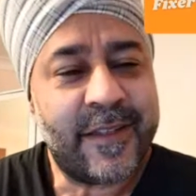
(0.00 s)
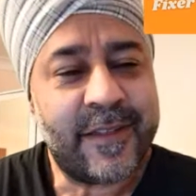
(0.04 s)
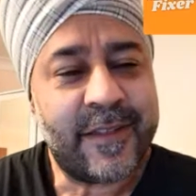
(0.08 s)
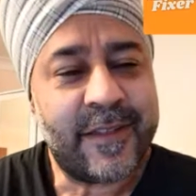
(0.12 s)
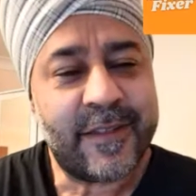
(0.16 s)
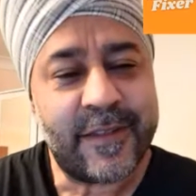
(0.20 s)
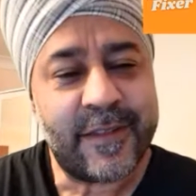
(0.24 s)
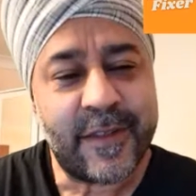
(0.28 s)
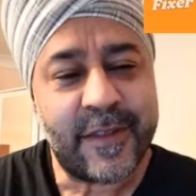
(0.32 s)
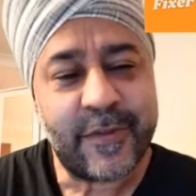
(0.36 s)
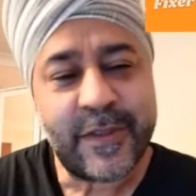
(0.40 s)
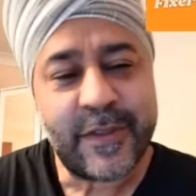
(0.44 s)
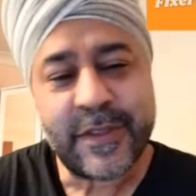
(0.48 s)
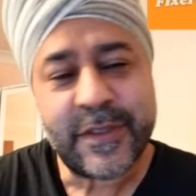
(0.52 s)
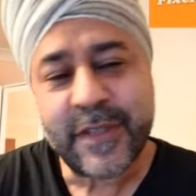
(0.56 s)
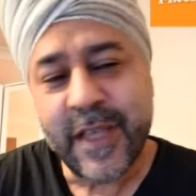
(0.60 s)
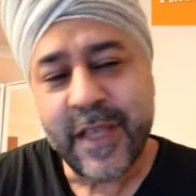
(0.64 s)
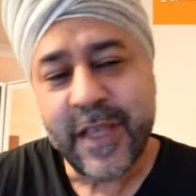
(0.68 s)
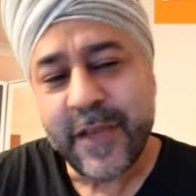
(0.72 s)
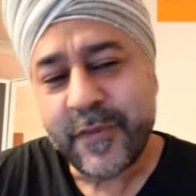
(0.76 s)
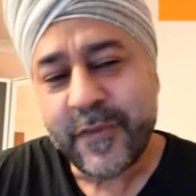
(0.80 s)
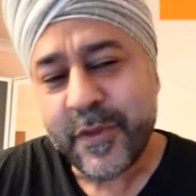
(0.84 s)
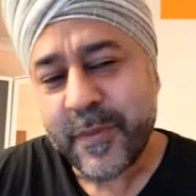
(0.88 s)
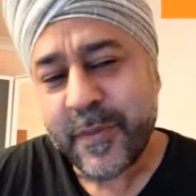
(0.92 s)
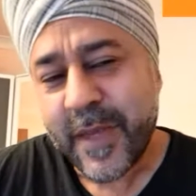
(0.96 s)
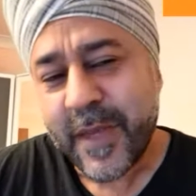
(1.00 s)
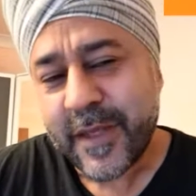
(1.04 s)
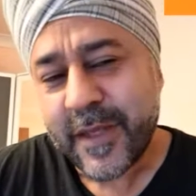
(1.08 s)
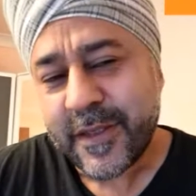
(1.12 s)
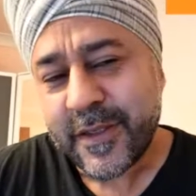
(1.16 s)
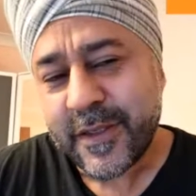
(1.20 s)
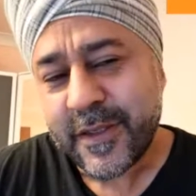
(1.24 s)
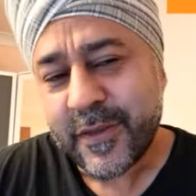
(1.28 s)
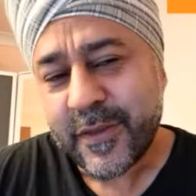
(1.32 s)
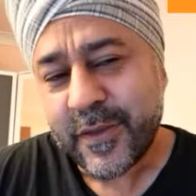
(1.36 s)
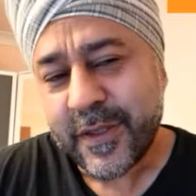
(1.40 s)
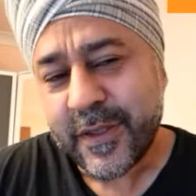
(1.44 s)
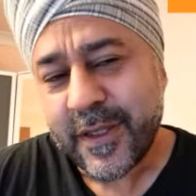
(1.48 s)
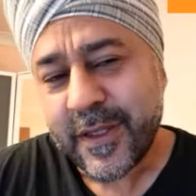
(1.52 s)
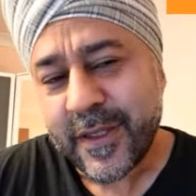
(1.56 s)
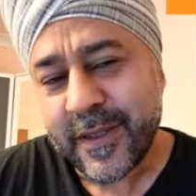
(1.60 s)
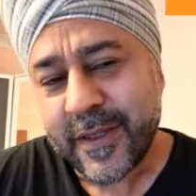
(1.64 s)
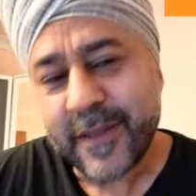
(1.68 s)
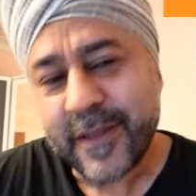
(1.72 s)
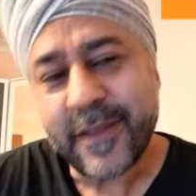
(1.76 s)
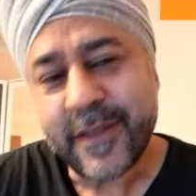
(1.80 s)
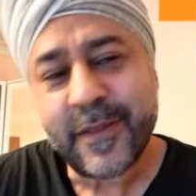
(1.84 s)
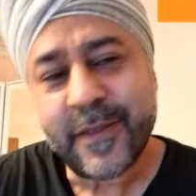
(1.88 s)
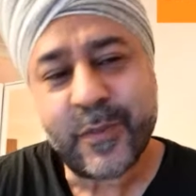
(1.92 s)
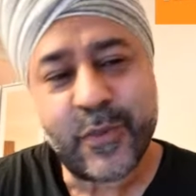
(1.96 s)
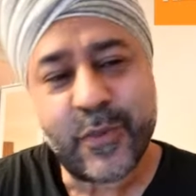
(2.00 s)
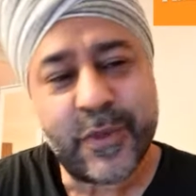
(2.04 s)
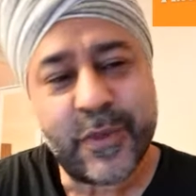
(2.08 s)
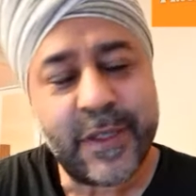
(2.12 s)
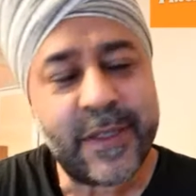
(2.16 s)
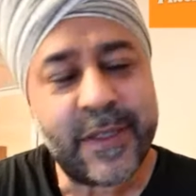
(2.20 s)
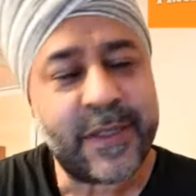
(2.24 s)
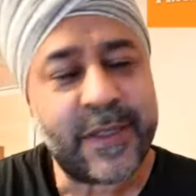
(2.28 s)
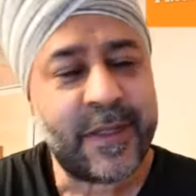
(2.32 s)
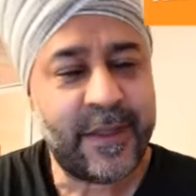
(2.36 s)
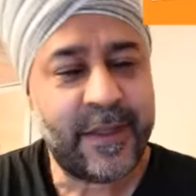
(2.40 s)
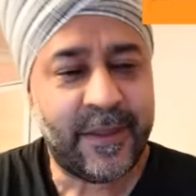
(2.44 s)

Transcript: lovely to have you, Mandy, on here in the morning.